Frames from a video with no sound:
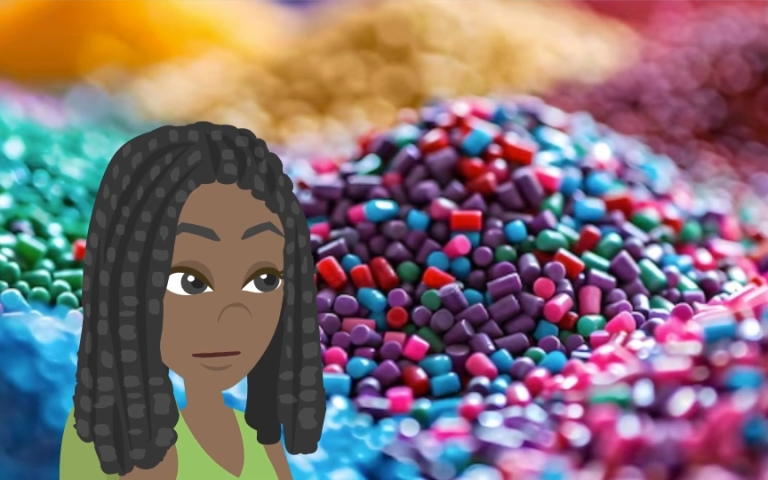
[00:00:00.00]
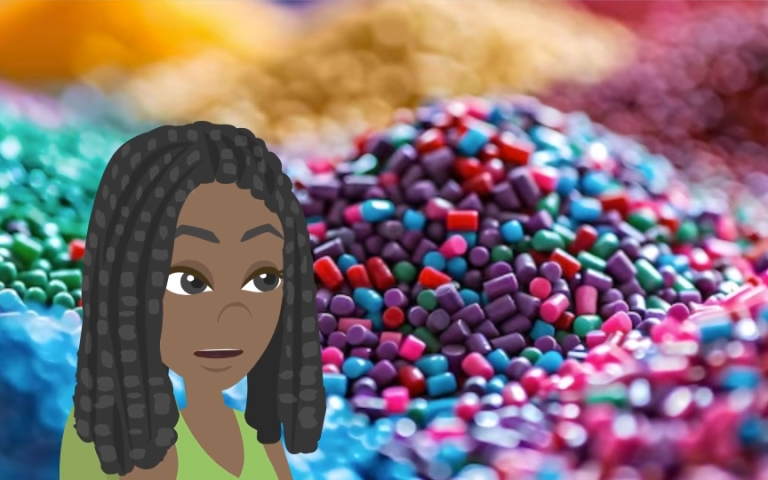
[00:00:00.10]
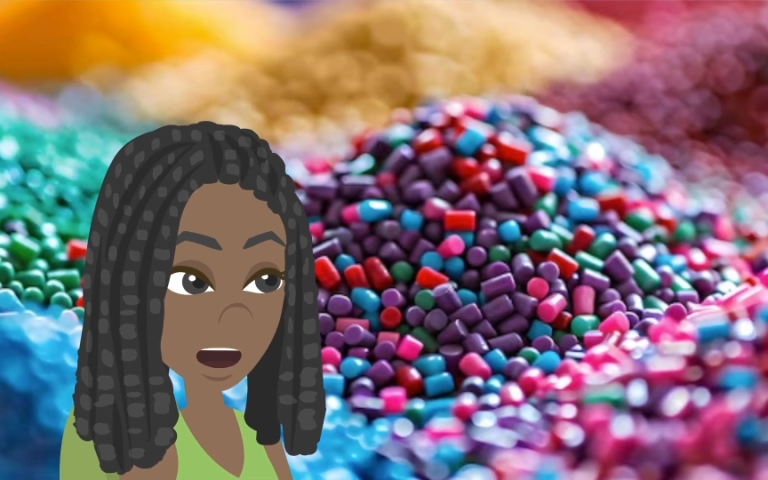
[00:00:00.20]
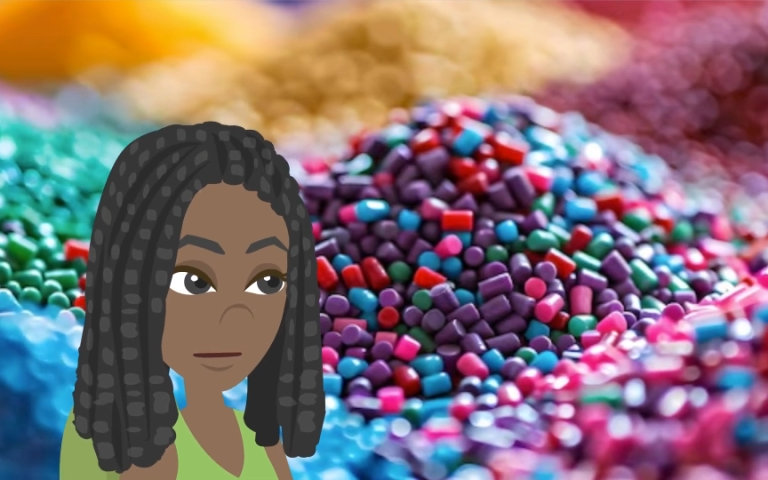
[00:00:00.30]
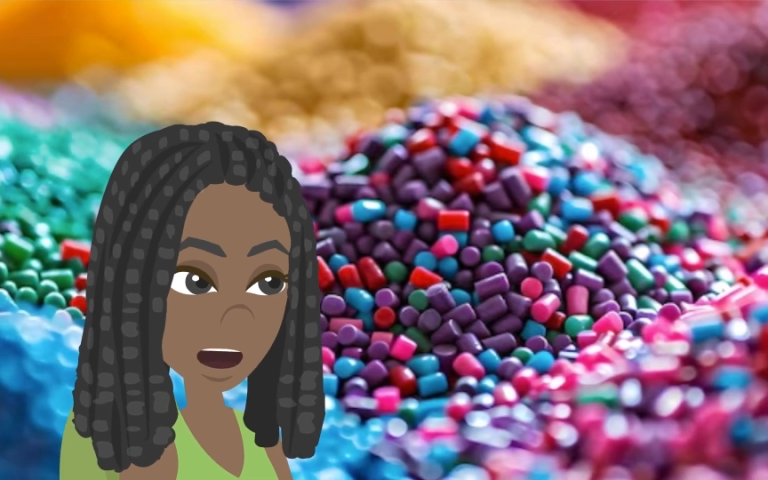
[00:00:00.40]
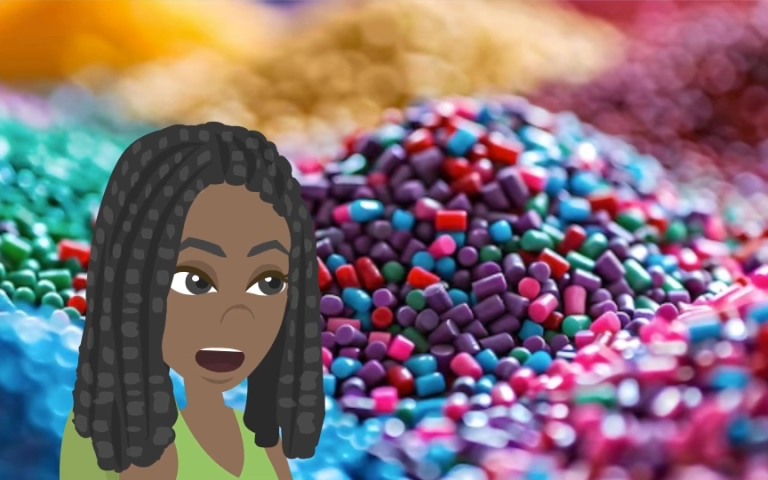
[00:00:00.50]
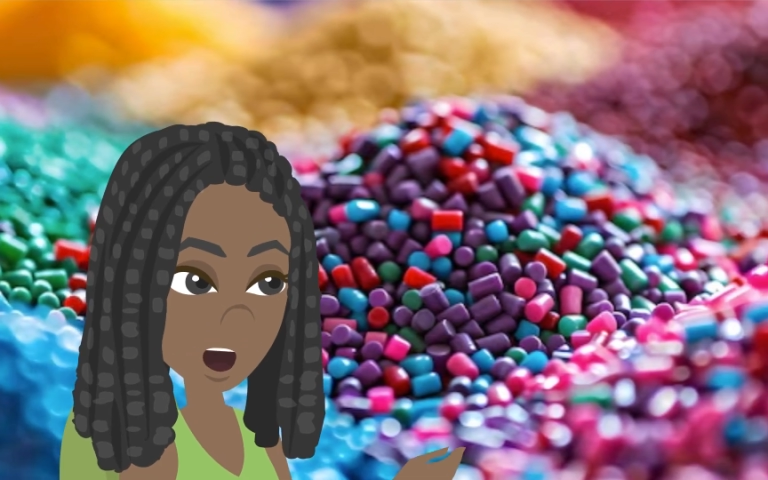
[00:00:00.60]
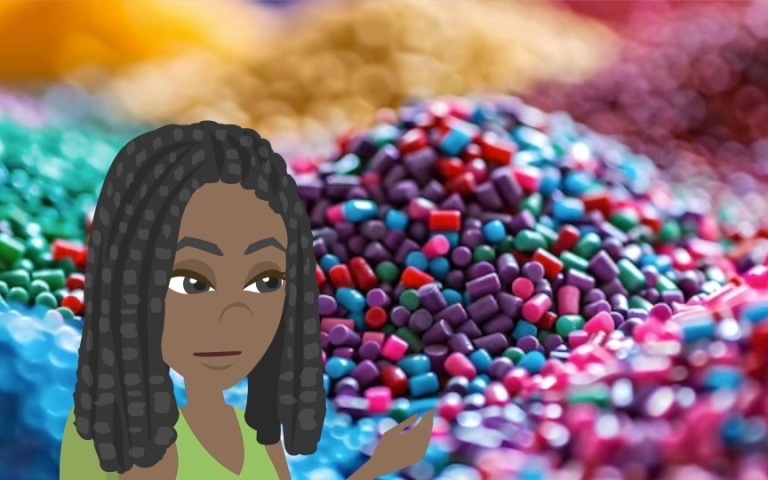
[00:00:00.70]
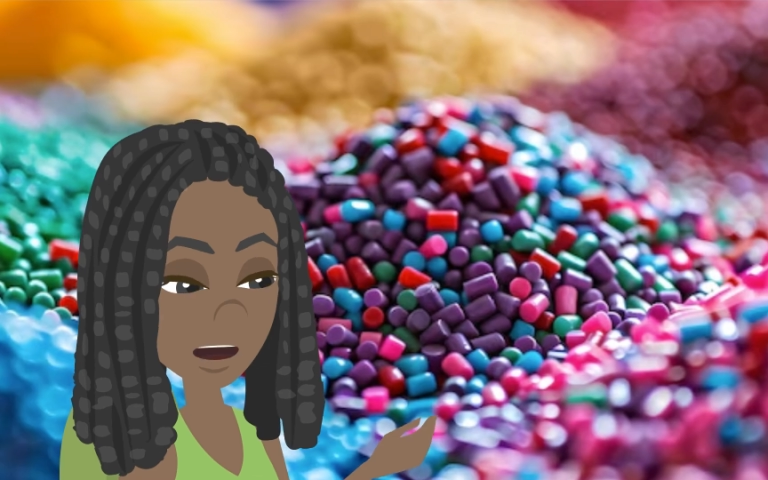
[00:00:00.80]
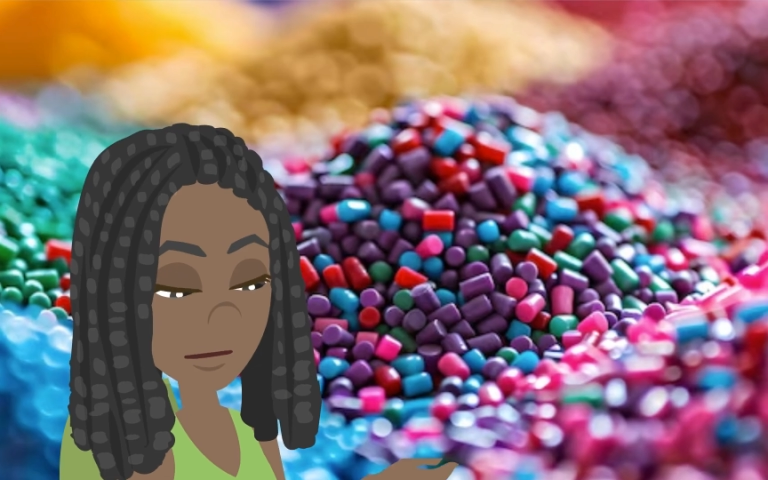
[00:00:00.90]
which
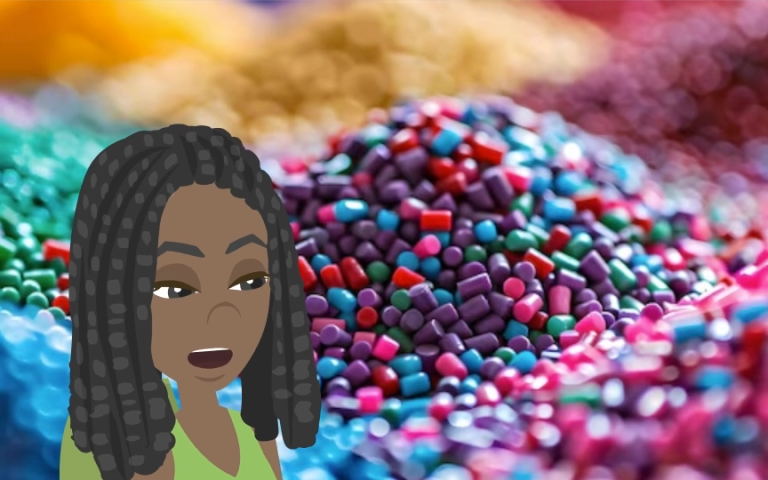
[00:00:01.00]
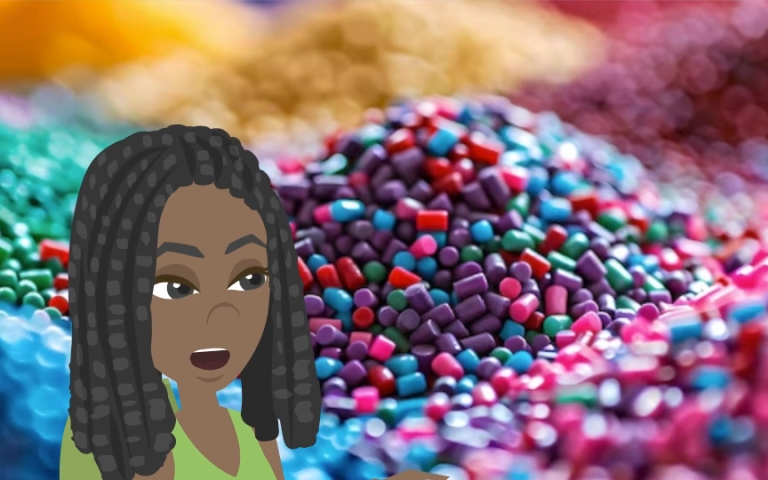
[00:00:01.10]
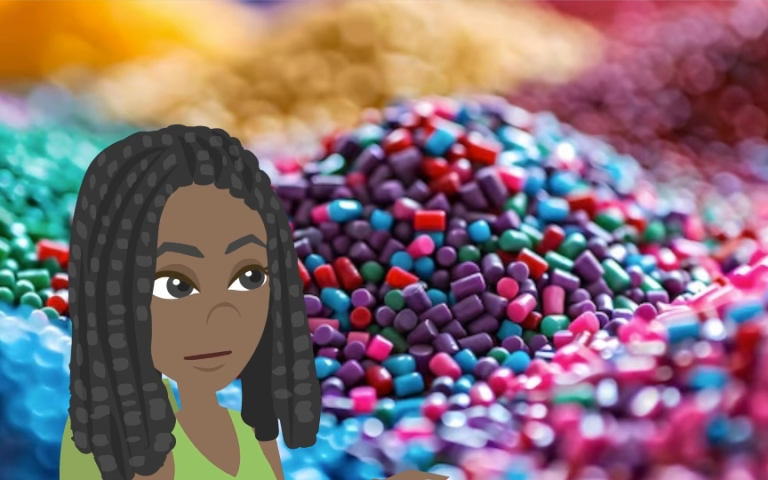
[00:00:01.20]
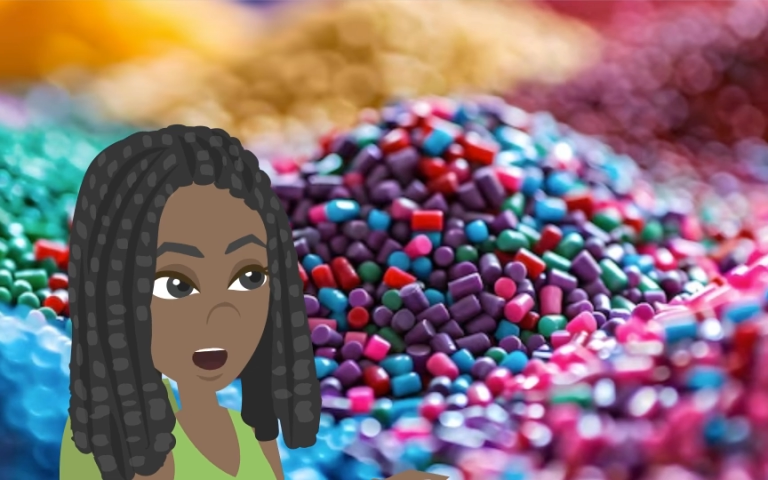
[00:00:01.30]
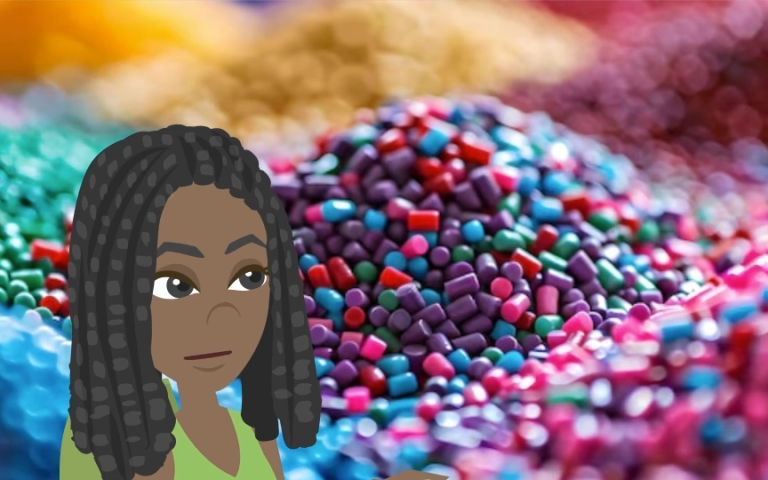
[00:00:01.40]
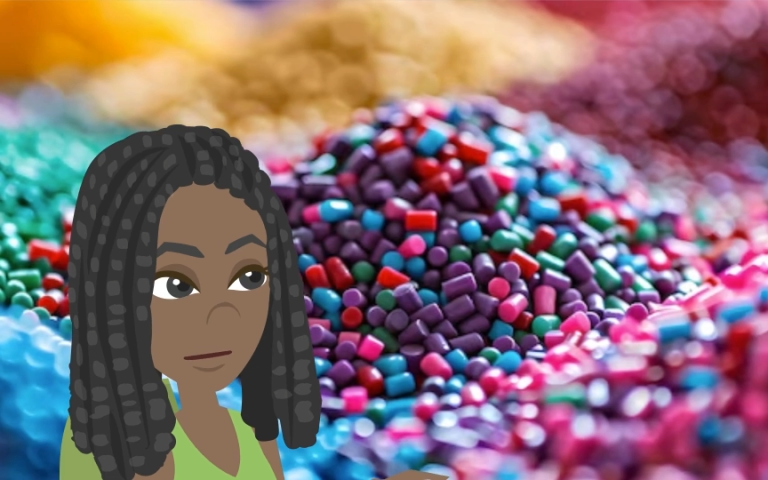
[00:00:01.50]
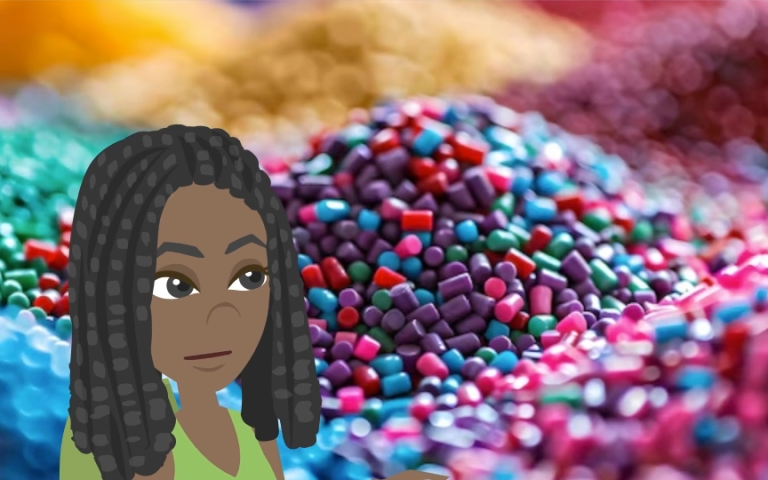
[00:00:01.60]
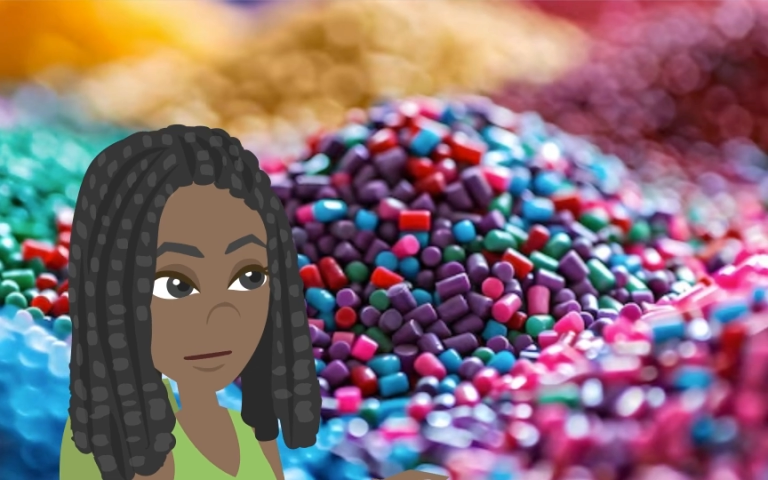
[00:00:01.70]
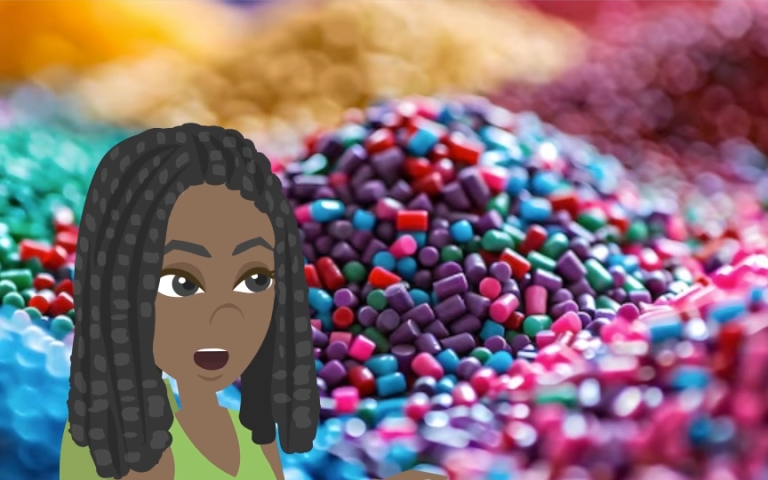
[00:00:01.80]
limits its usage,